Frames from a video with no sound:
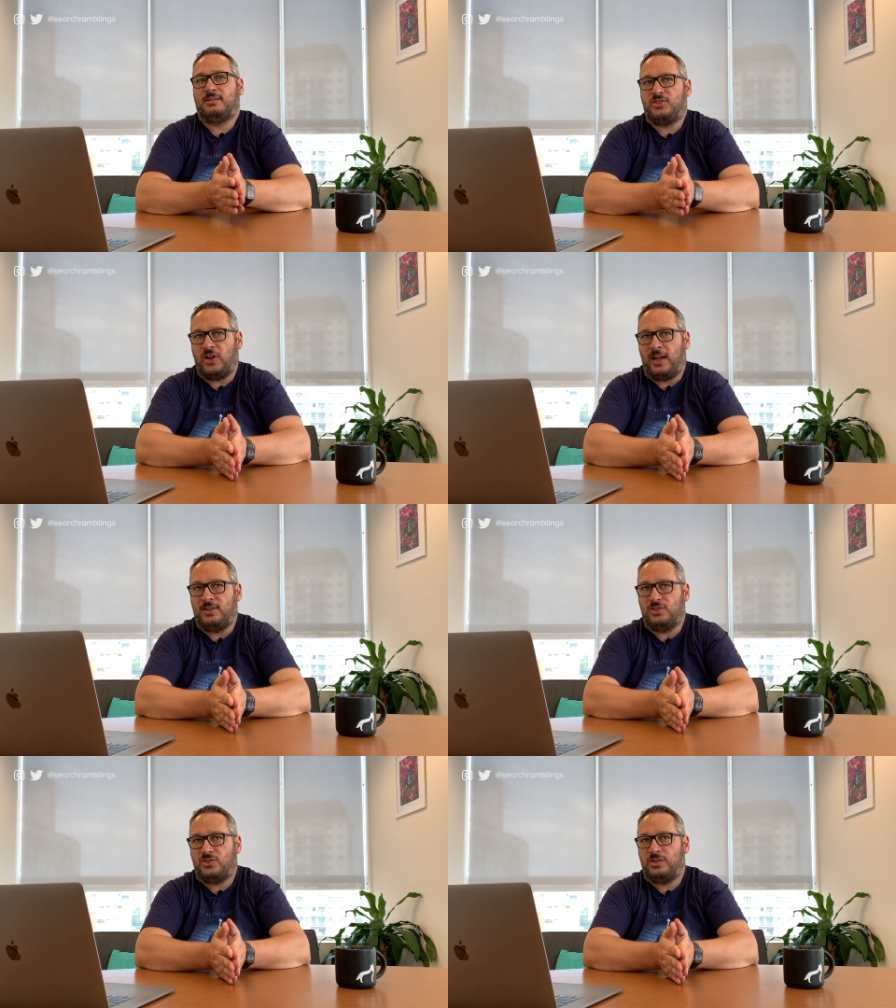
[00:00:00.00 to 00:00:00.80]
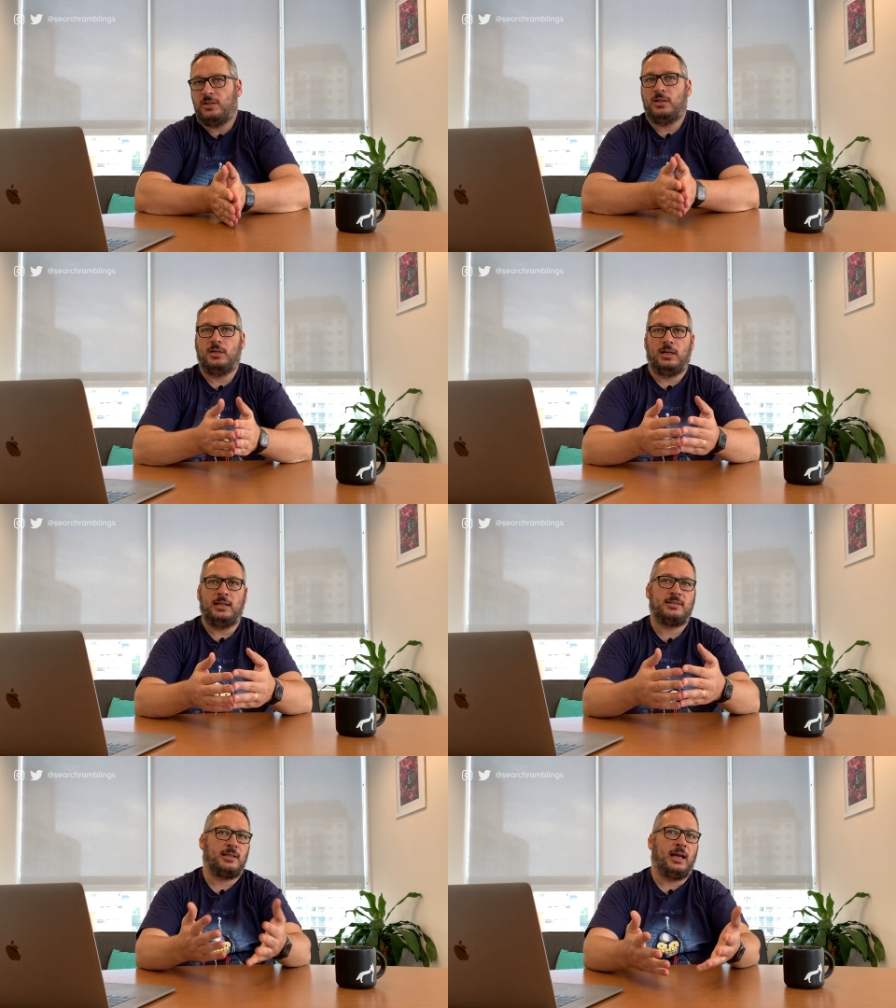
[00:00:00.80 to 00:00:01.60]
changed.
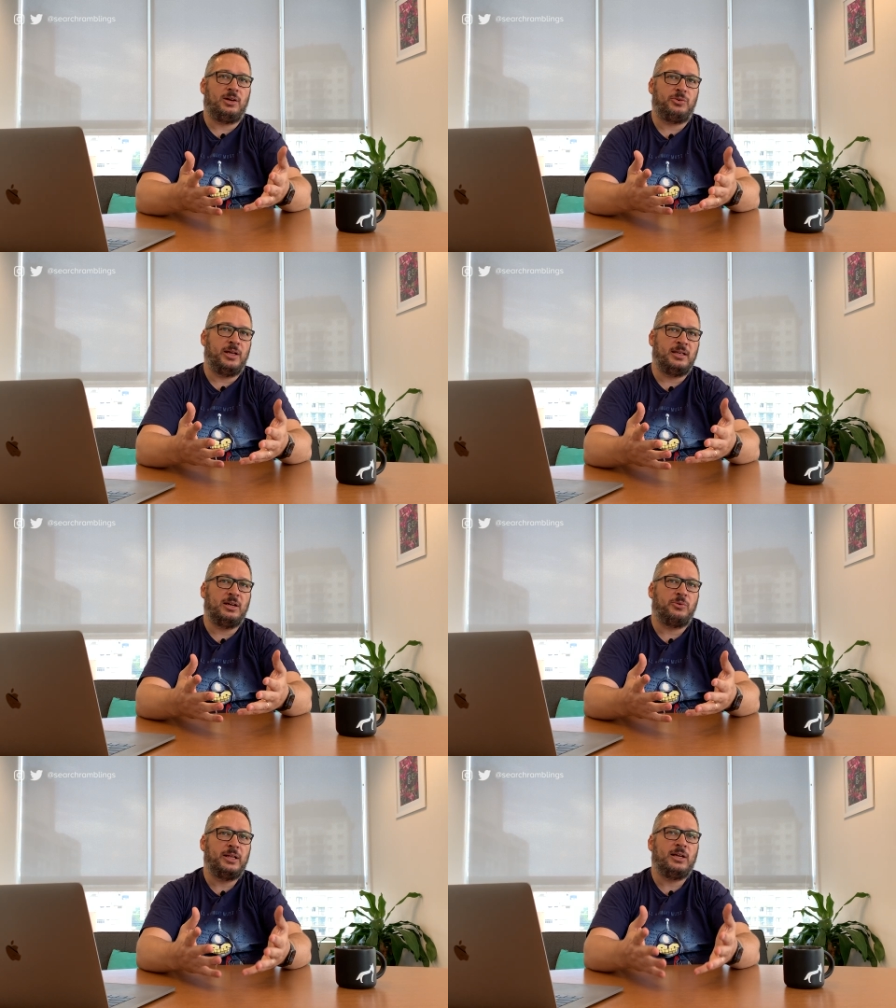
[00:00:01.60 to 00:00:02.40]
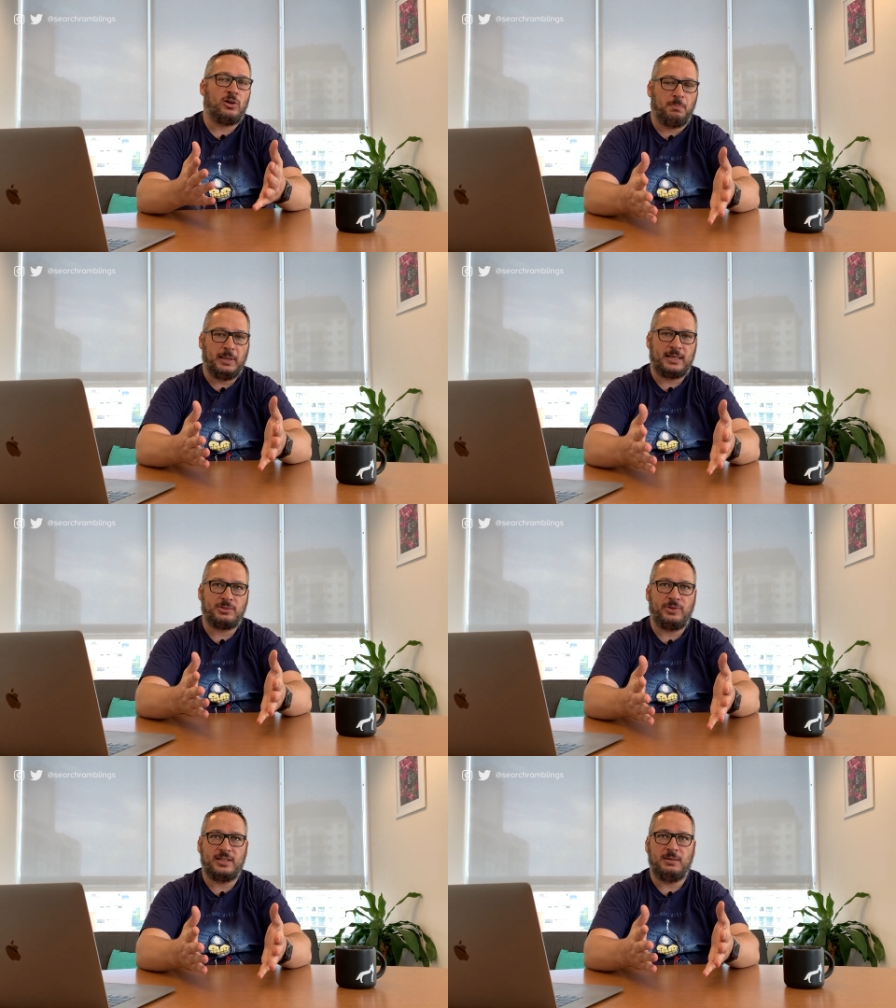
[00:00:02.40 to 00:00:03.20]
It's like creating a really
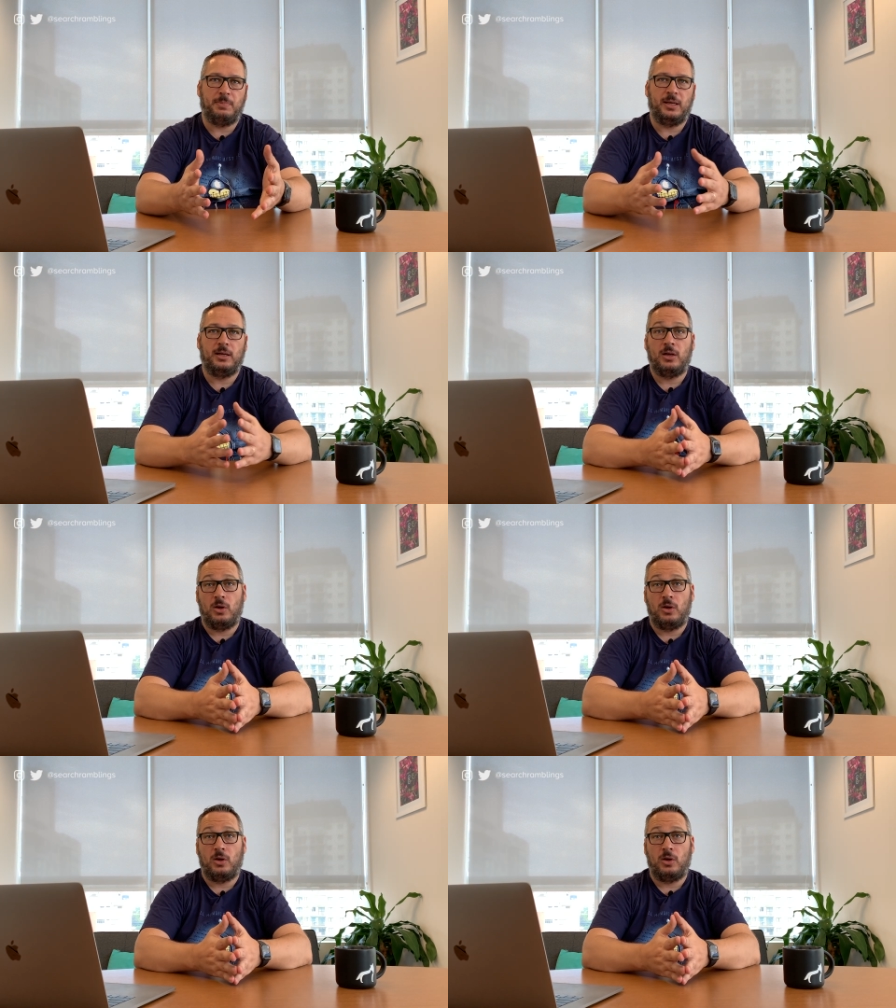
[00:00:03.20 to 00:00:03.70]
complex recipe.